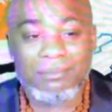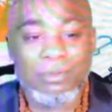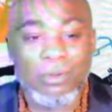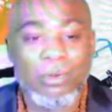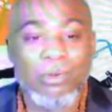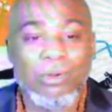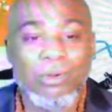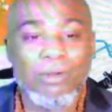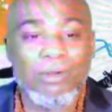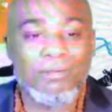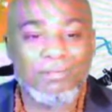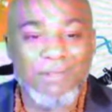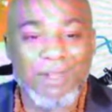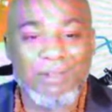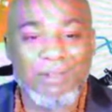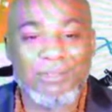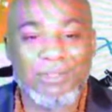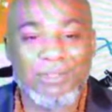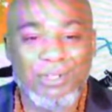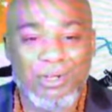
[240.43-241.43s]
or
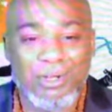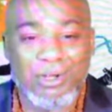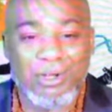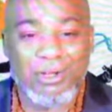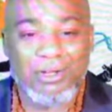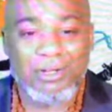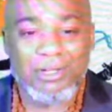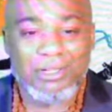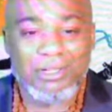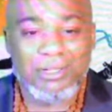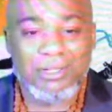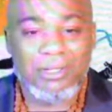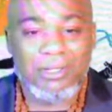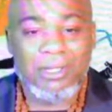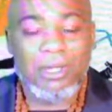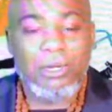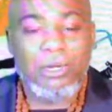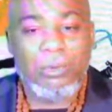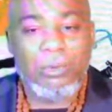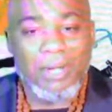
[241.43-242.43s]
follow your heart.
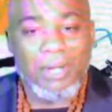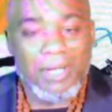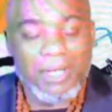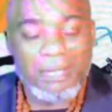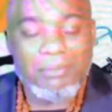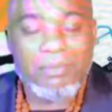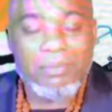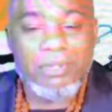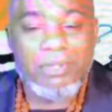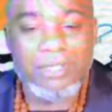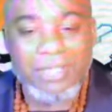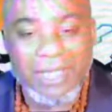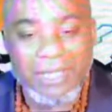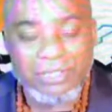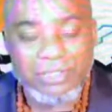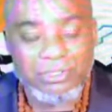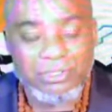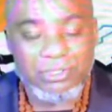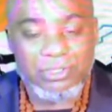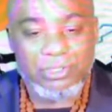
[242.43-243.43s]
What I am going to
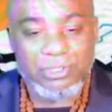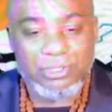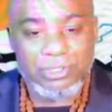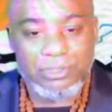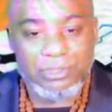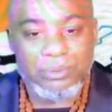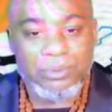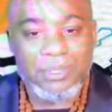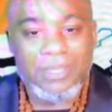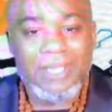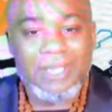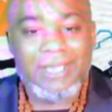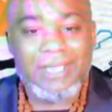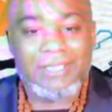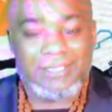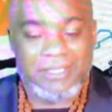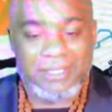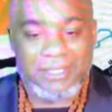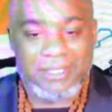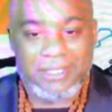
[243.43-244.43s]
ask you to do
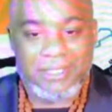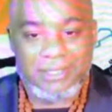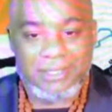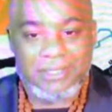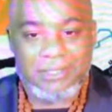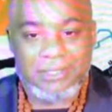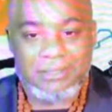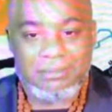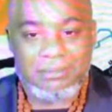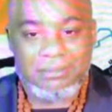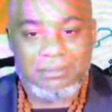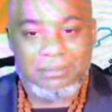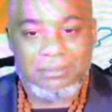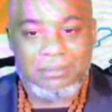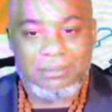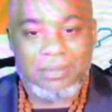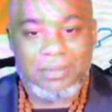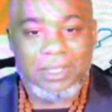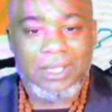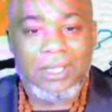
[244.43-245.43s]
is this.
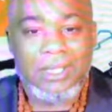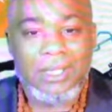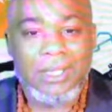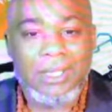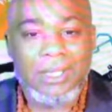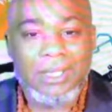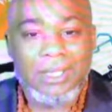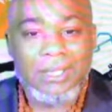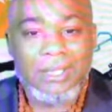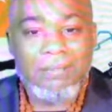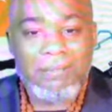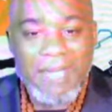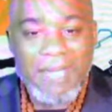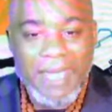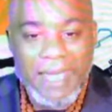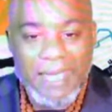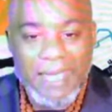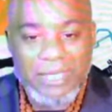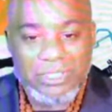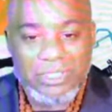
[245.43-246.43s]

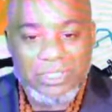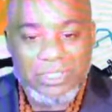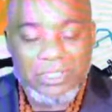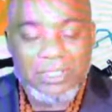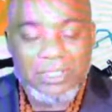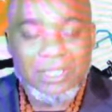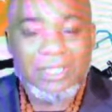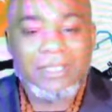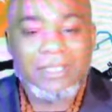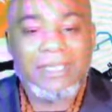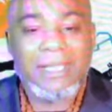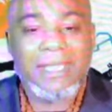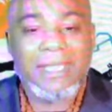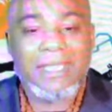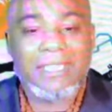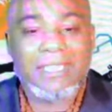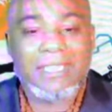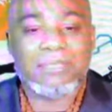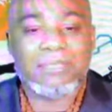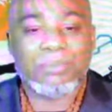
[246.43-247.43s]
Compassion
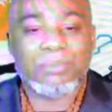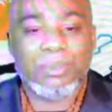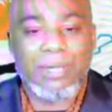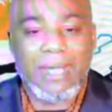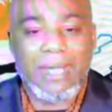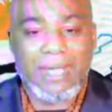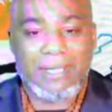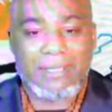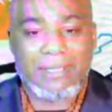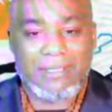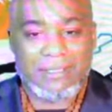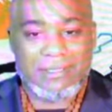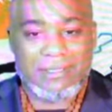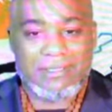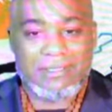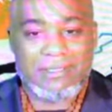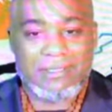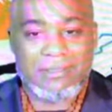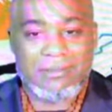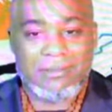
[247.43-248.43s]
takes
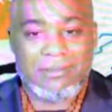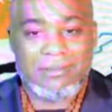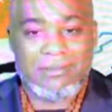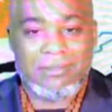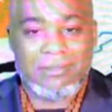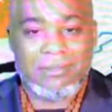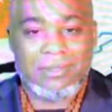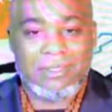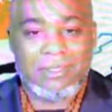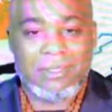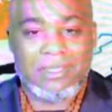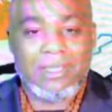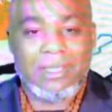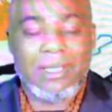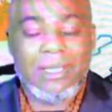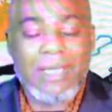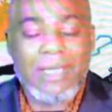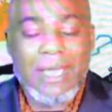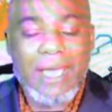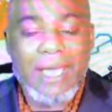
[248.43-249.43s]
practice.
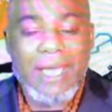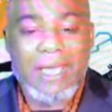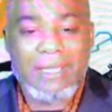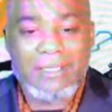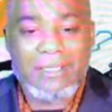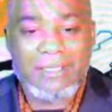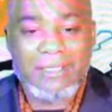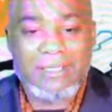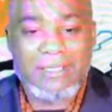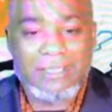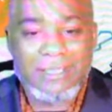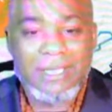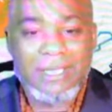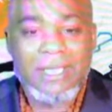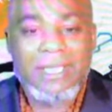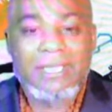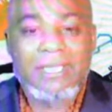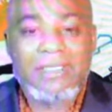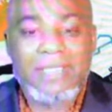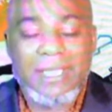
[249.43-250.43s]
Kindness
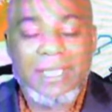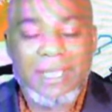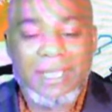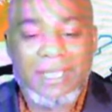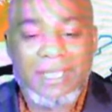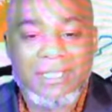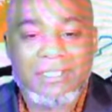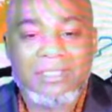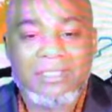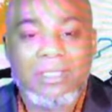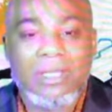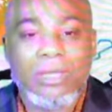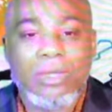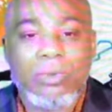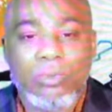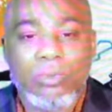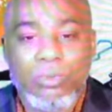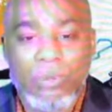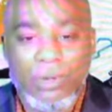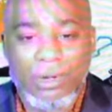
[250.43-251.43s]
takes
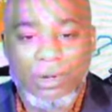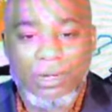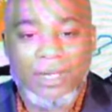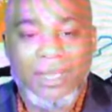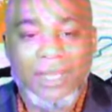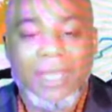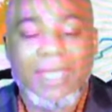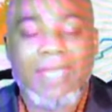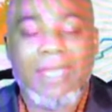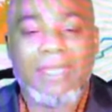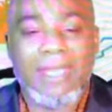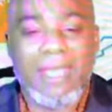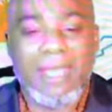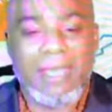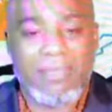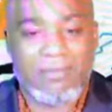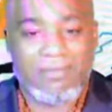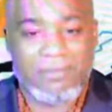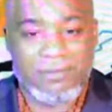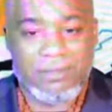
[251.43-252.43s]
work and
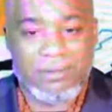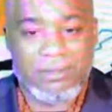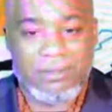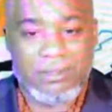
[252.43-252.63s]
effort.